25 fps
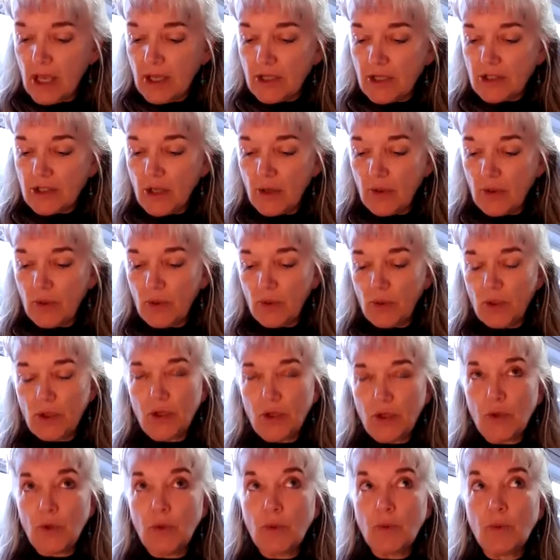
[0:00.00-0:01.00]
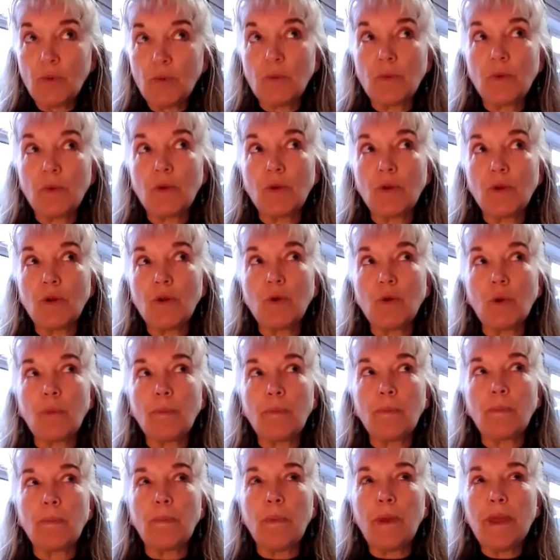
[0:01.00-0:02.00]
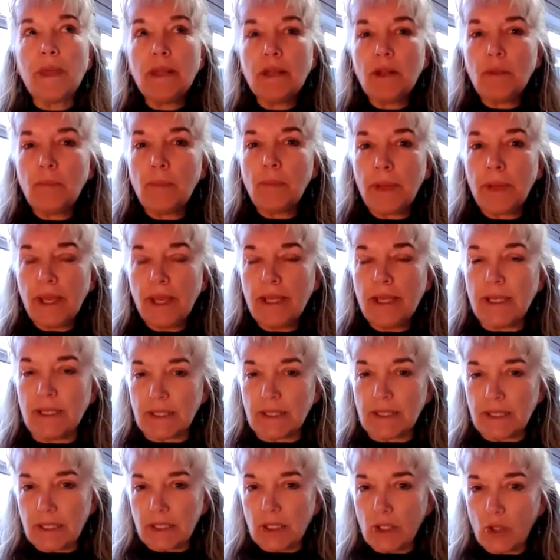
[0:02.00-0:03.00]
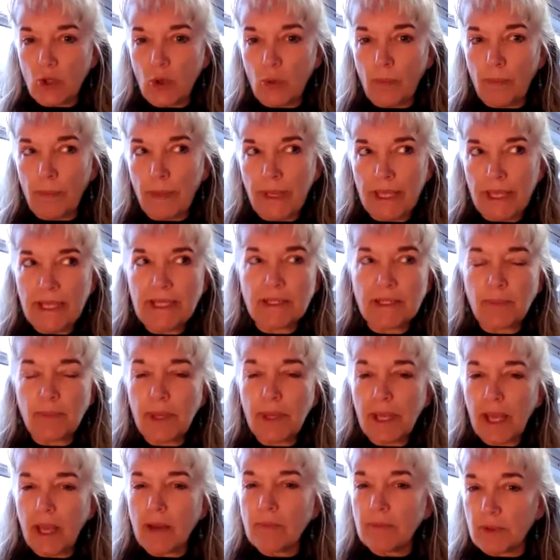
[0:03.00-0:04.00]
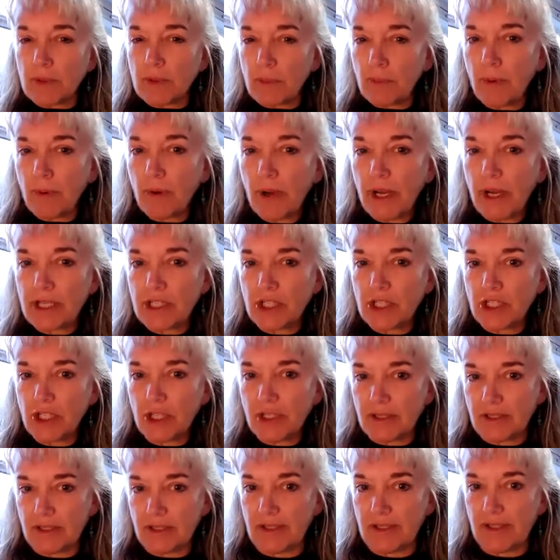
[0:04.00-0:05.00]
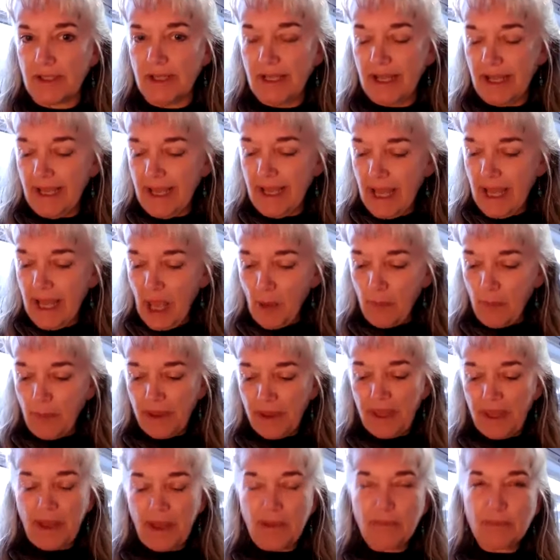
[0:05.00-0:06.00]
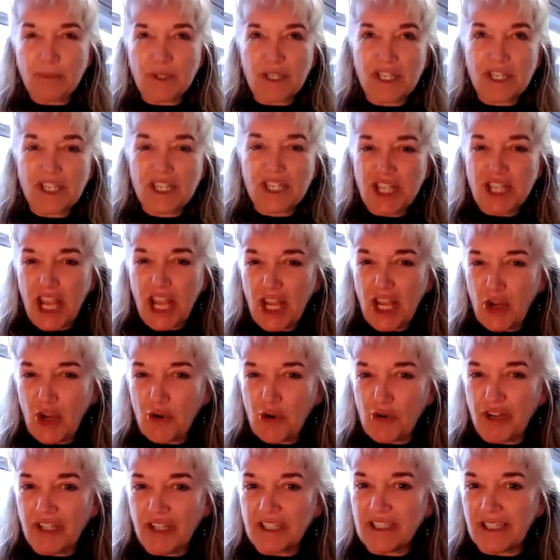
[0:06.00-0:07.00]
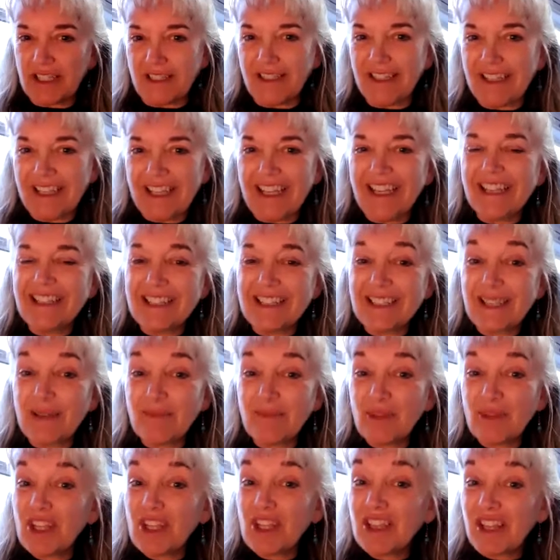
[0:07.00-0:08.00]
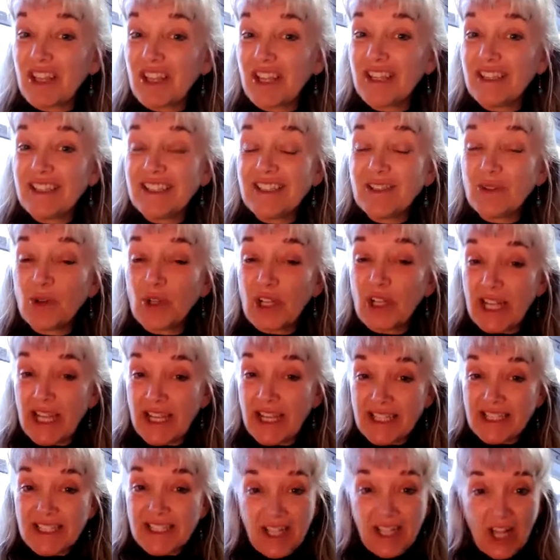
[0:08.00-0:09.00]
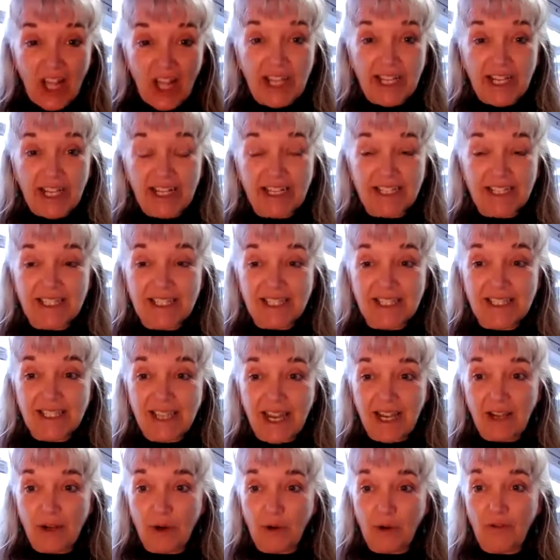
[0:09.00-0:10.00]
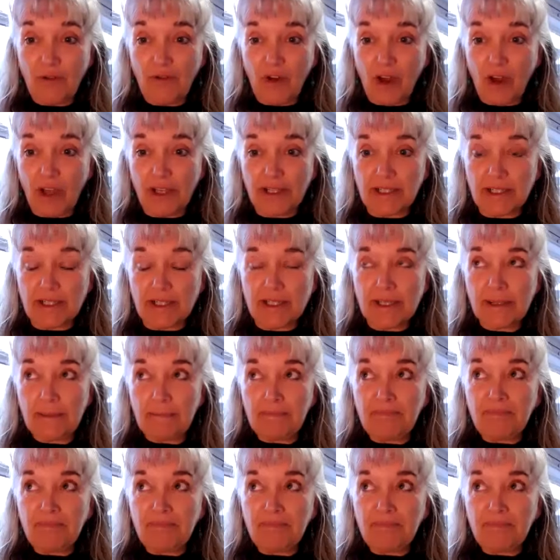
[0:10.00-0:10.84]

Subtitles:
So your inner peace, your peace becomes precious, it becomes sacred, and something that you're less likely to sacrifice.